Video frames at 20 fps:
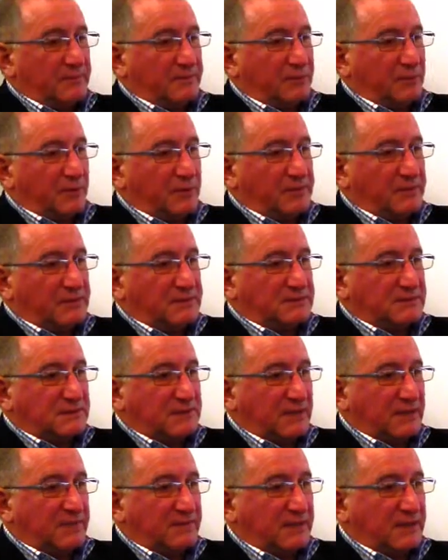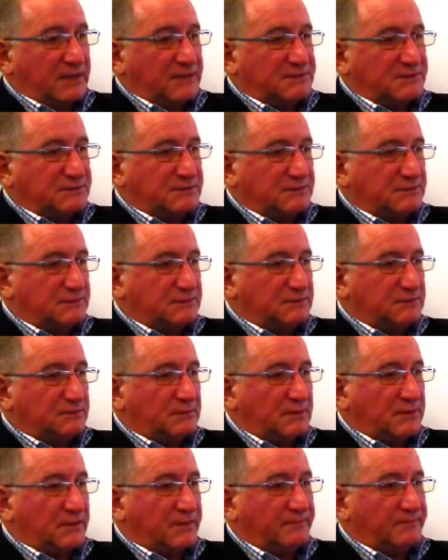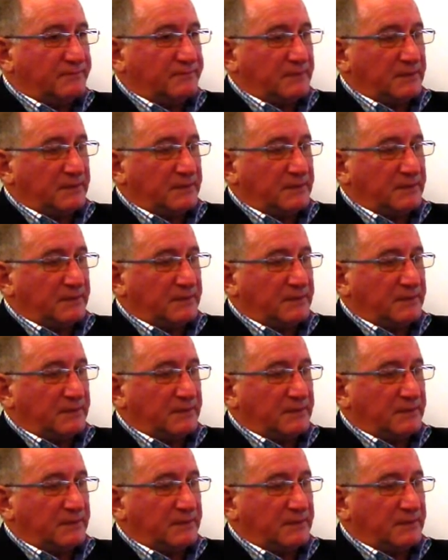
Prime Minister came down to